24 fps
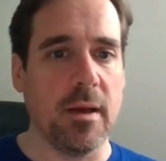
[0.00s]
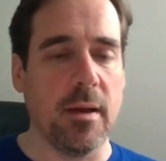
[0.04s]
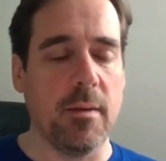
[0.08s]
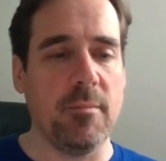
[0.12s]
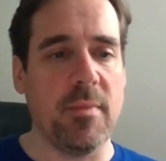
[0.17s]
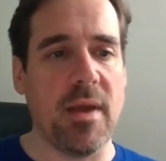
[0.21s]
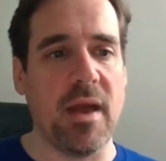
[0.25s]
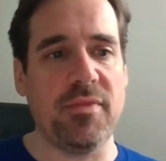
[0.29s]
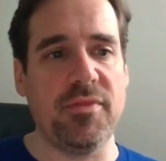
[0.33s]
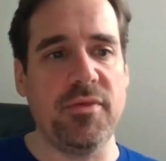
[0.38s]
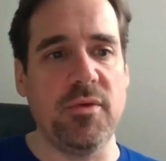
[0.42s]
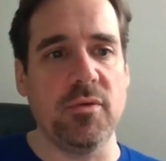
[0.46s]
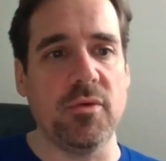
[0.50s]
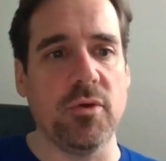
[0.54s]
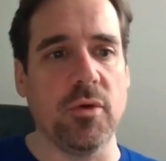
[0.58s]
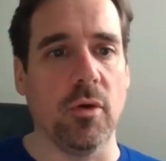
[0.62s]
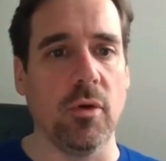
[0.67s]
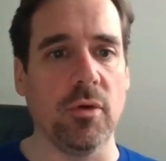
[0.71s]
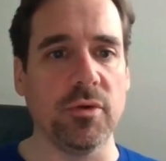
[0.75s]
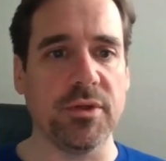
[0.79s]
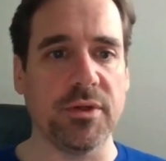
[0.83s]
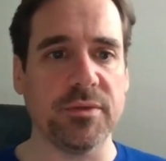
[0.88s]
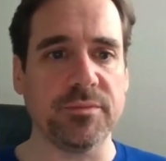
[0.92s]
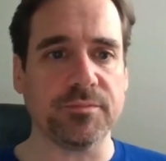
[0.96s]
Matthew
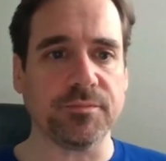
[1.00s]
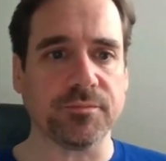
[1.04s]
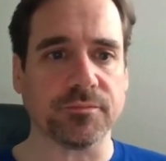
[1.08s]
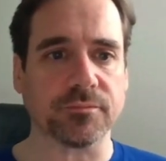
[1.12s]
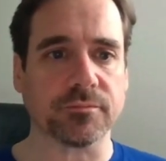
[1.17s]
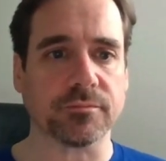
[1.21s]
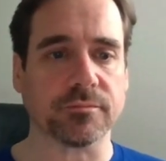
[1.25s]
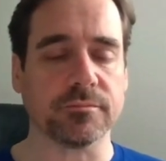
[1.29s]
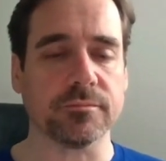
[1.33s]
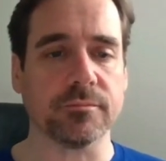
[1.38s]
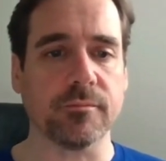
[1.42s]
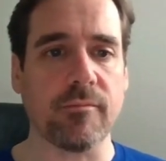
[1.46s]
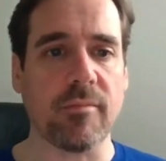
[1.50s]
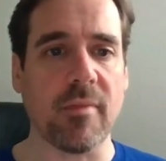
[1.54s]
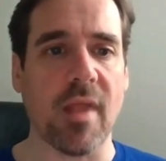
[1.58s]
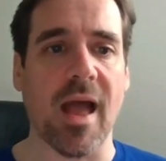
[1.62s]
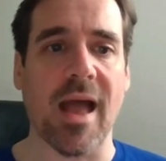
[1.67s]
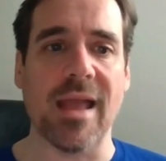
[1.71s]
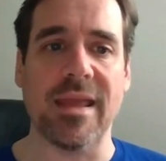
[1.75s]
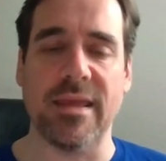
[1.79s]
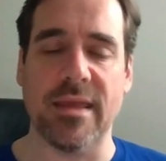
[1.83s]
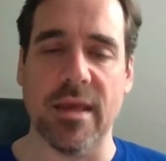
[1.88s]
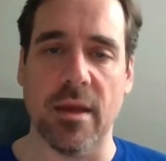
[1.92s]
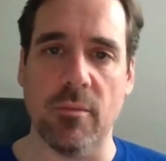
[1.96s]
Golden,
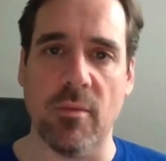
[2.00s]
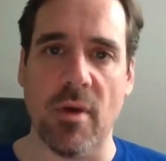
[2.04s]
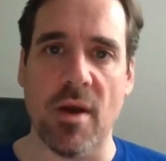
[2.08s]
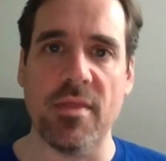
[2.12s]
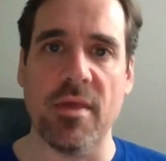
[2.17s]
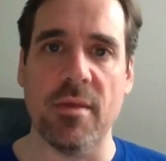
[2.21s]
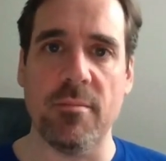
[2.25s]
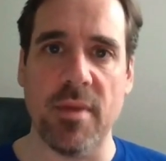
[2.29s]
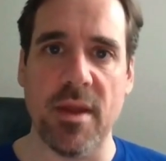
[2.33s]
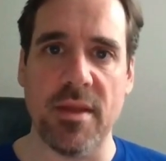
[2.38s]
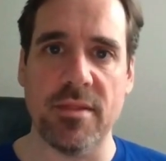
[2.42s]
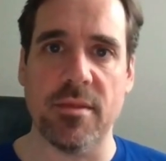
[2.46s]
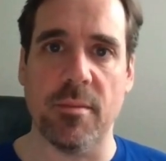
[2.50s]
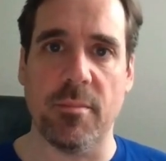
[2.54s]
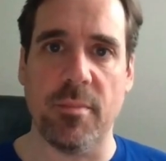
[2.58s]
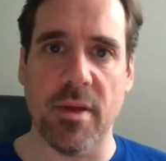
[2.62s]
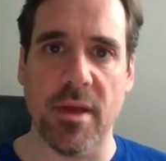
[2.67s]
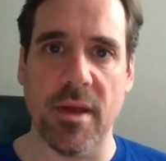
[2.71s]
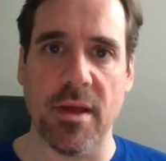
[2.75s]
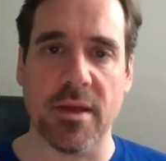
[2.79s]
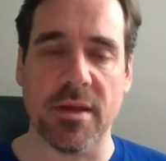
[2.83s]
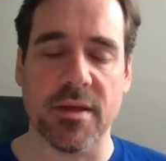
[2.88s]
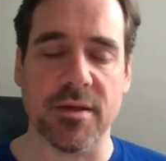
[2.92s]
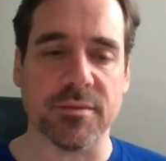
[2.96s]
I get why they made the
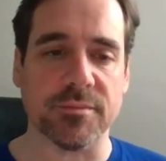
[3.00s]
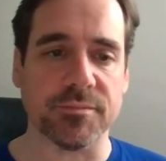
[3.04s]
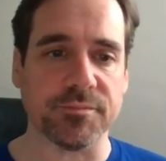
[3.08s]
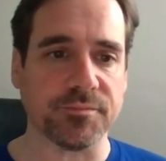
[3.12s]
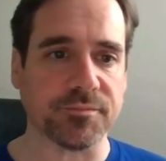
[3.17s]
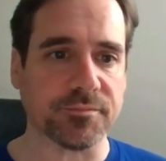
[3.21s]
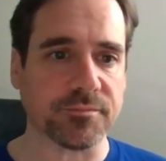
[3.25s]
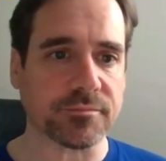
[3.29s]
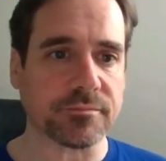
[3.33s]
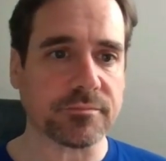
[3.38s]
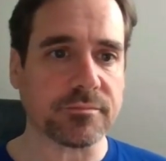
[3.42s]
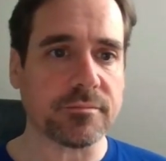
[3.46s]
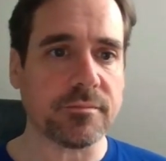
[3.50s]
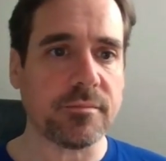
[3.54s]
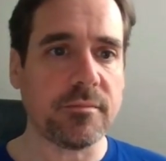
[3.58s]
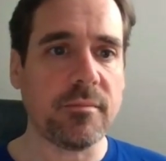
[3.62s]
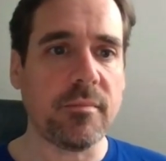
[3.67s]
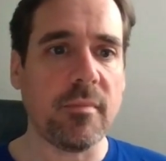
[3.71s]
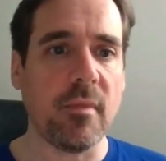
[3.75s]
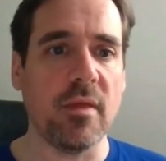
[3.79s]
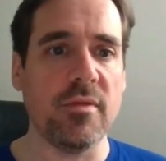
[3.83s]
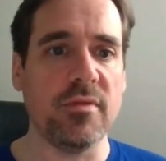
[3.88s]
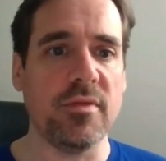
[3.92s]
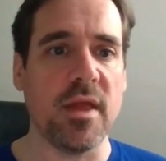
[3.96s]
pick.
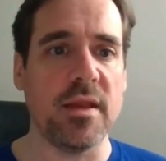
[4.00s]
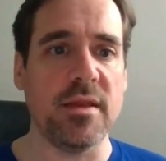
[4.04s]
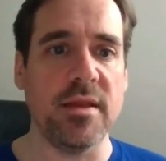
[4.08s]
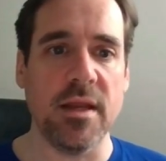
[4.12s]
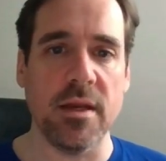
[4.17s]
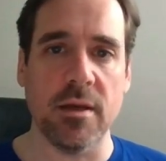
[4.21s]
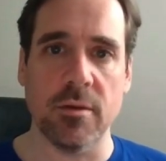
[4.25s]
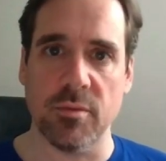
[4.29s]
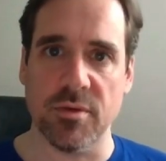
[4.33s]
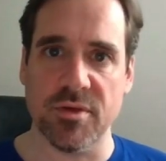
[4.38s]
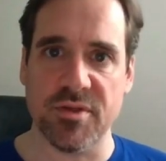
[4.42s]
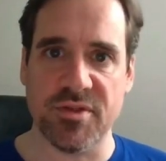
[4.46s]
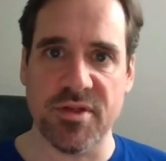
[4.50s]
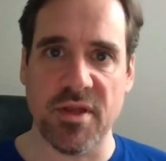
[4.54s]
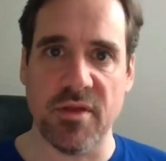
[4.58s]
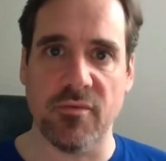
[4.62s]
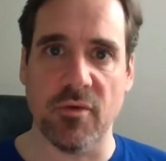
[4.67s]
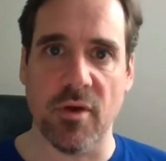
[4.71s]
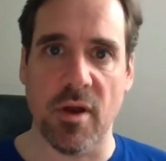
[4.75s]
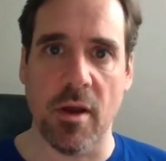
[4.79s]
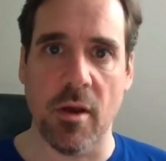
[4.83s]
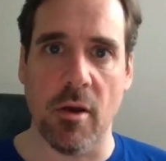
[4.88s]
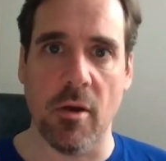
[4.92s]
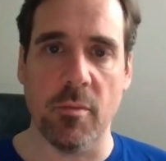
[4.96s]
They needed
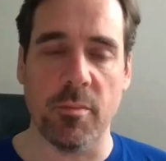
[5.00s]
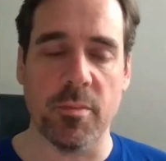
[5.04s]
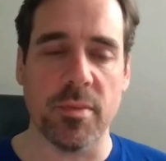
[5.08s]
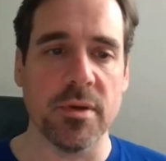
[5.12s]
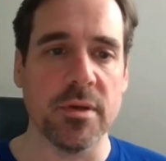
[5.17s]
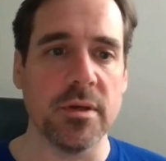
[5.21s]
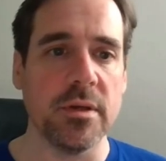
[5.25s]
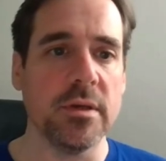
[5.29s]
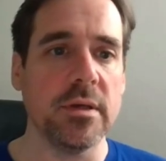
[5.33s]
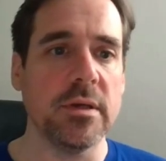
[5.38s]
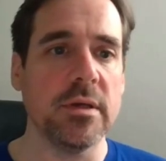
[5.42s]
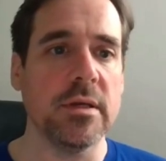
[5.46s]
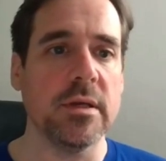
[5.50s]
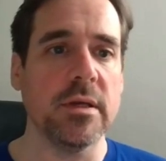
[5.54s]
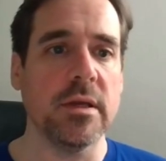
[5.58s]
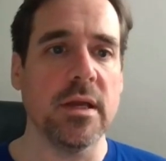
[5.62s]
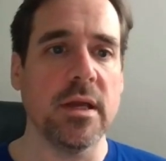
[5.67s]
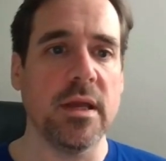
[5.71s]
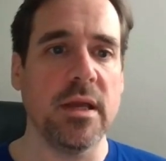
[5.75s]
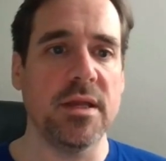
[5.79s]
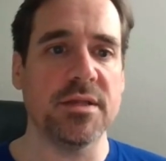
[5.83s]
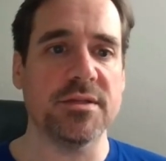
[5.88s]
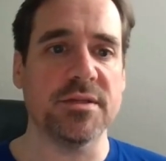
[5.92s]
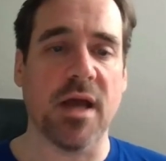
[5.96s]
receiver help.
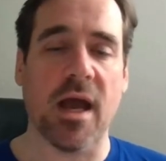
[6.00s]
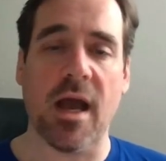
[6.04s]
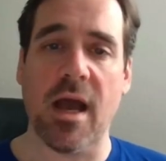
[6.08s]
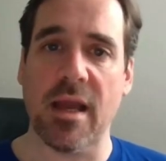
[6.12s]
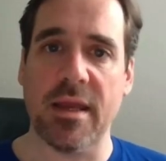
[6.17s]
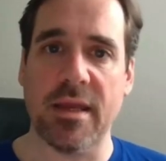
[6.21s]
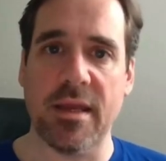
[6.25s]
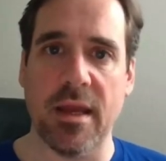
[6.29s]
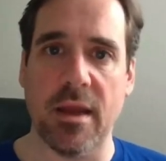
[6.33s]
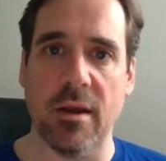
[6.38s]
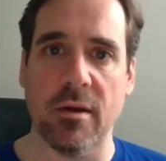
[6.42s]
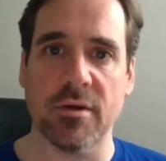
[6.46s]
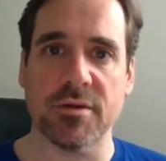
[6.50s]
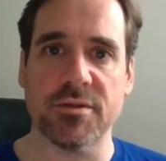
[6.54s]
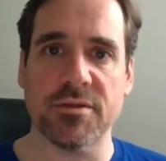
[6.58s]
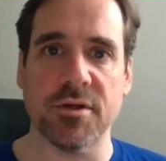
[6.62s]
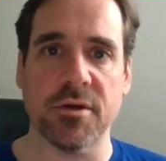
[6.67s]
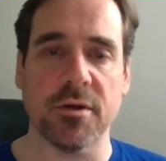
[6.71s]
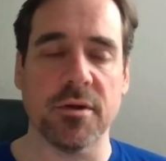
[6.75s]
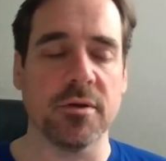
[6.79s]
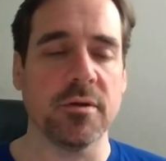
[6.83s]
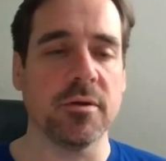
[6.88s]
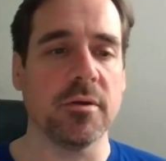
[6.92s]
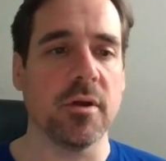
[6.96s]
He's high
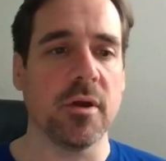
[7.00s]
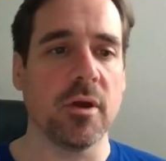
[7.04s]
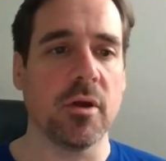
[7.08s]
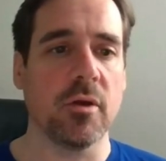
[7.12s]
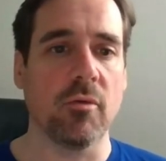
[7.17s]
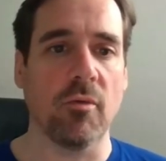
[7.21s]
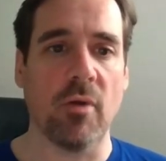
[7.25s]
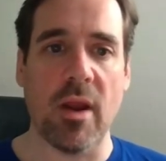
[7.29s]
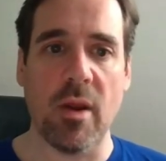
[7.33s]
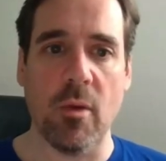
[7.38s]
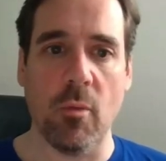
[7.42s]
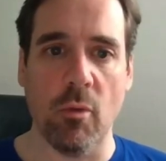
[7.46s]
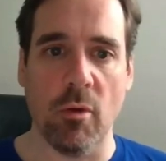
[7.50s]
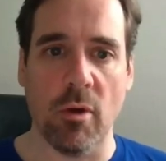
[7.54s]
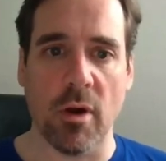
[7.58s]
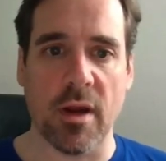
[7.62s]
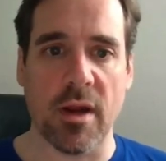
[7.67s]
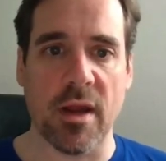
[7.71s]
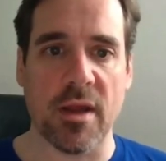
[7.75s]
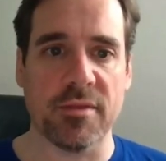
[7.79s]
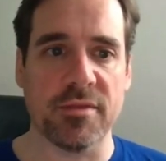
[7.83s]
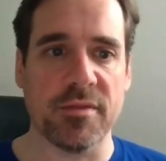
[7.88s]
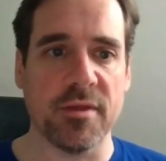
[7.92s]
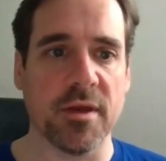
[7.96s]
character, great work
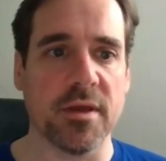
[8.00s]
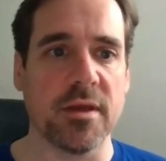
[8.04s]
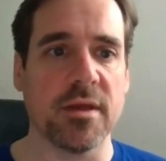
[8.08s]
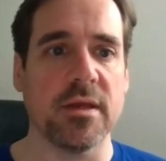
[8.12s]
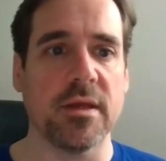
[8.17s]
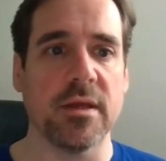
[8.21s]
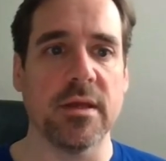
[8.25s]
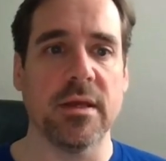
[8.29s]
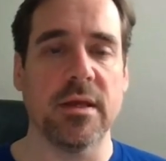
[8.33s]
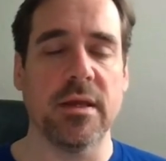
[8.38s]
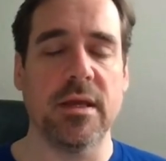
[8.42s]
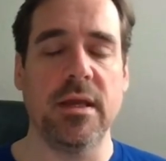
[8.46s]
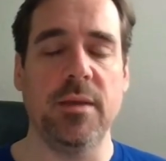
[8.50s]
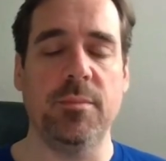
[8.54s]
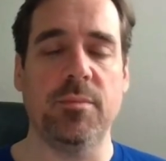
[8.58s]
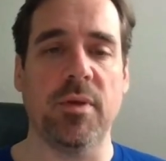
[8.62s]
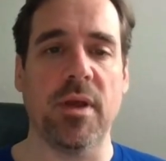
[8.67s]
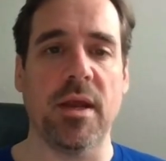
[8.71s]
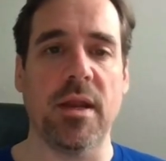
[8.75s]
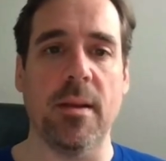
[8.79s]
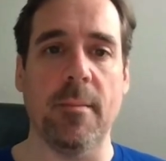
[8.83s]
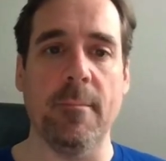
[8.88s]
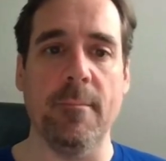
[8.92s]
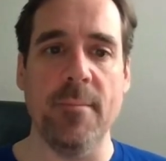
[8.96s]
ethic. He
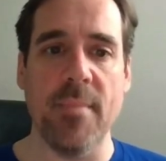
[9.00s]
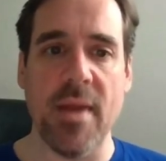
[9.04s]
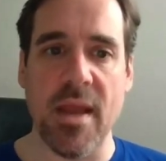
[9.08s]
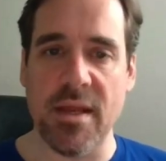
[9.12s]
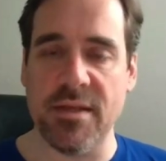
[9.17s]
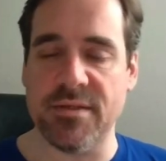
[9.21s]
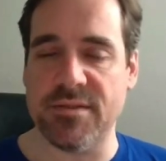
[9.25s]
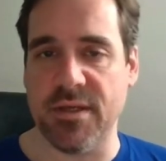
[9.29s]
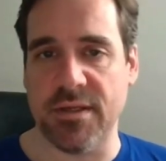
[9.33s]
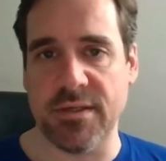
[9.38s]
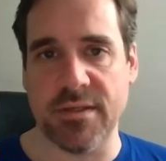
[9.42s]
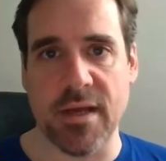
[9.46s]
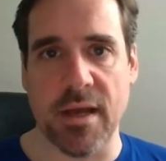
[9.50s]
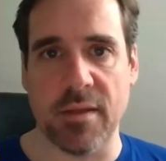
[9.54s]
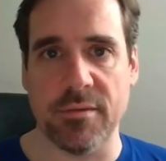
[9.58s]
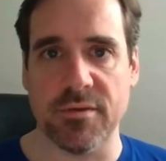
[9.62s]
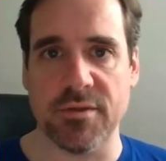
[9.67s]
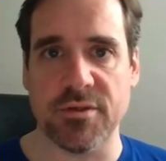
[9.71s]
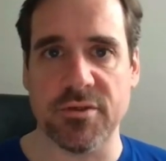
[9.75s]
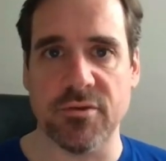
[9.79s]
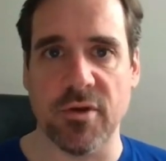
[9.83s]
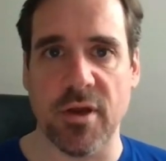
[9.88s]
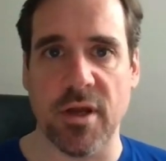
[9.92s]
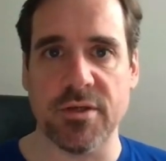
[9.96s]
played amazing down the
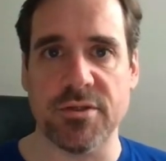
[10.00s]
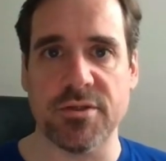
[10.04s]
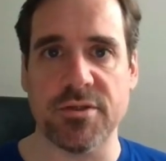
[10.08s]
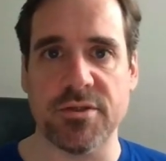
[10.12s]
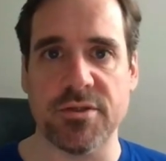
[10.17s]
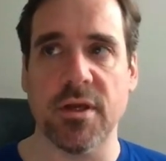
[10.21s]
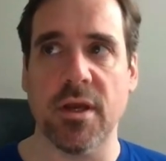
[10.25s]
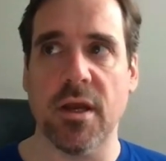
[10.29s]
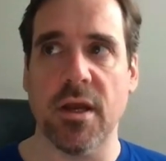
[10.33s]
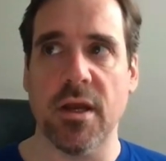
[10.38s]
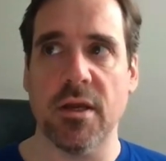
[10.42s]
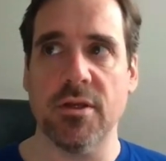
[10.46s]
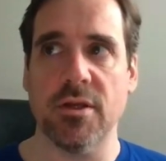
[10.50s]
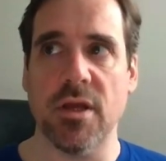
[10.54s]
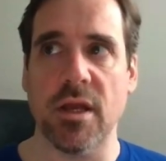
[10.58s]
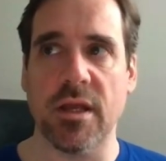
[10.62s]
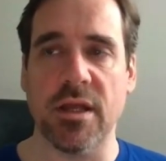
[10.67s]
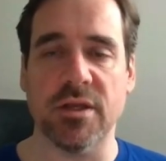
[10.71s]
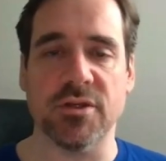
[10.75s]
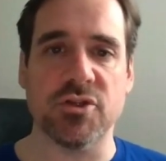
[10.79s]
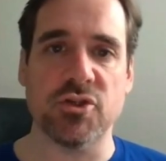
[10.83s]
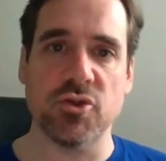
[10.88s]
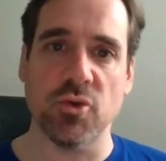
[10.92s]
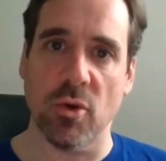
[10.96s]
stretch
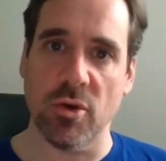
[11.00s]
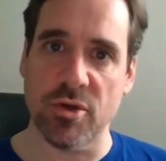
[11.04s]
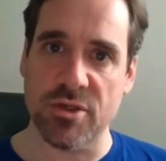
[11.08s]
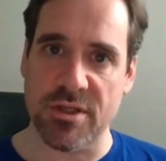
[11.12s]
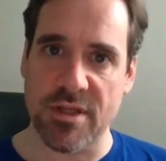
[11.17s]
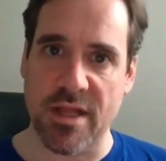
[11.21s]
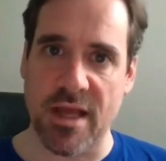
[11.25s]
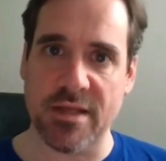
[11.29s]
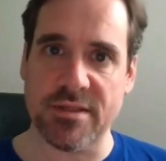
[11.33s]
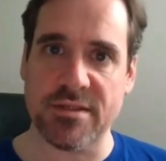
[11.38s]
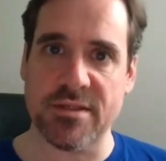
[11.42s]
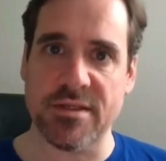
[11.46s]
against Georgia in the